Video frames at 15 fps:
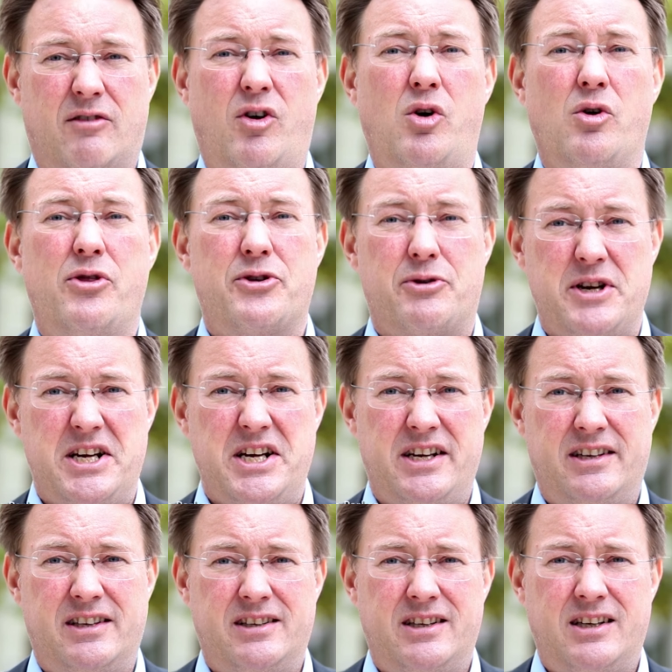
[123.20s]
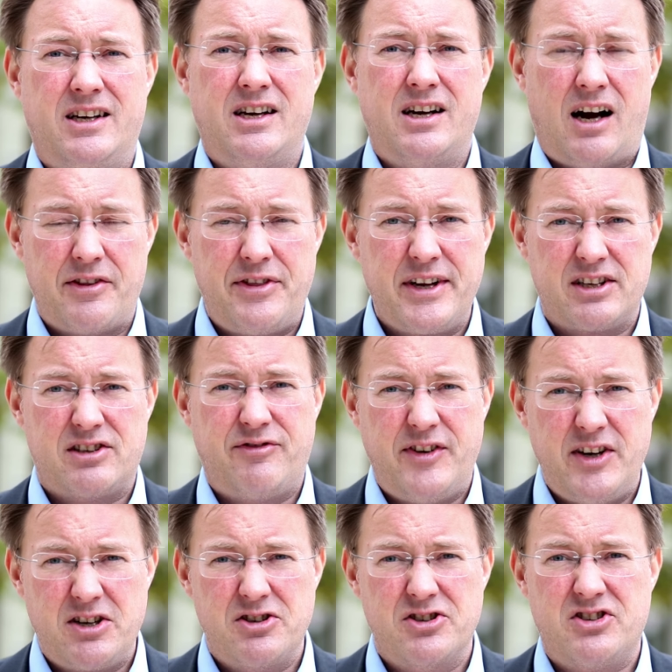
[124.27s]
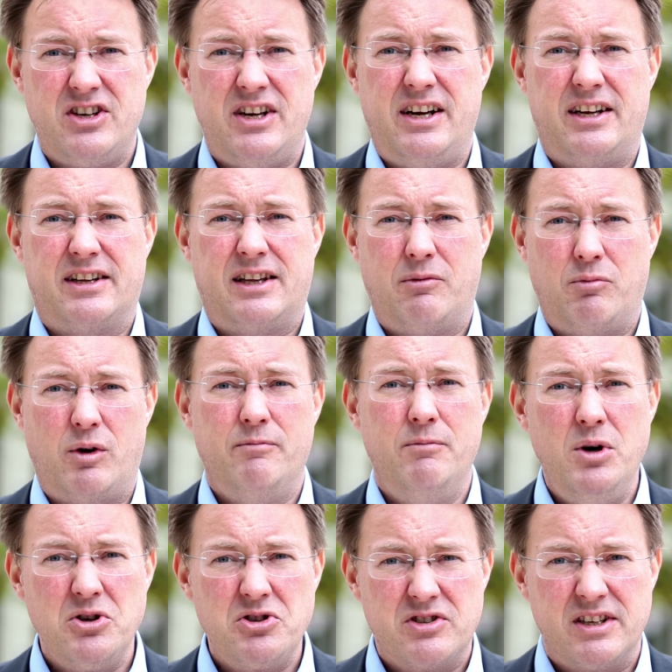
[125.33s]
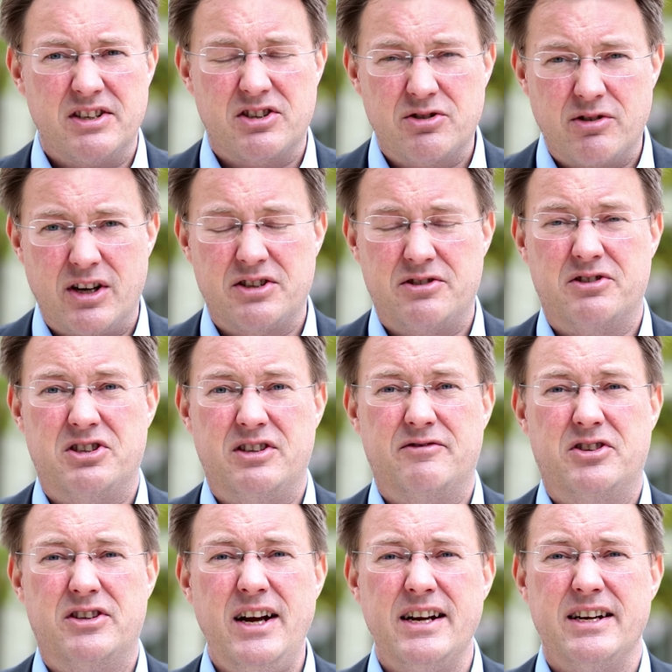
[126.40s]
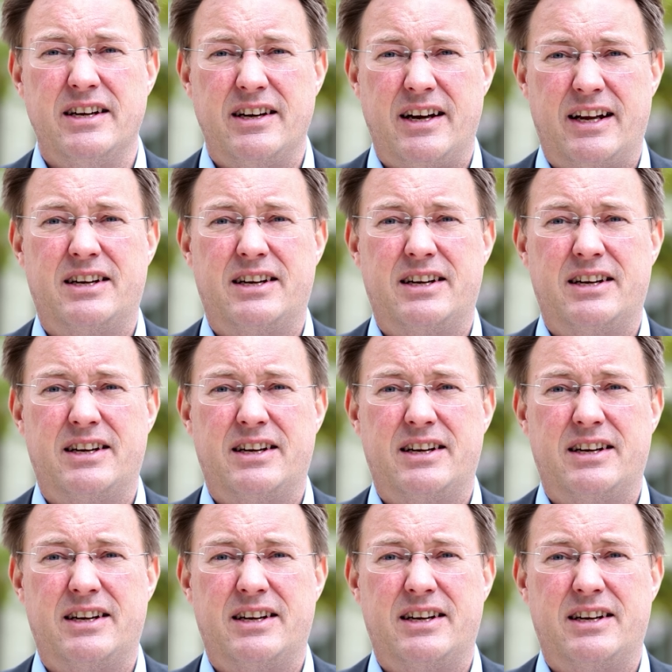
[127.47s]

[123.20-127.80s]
of all three. I think it's fair to say that what most states are trying to achieve today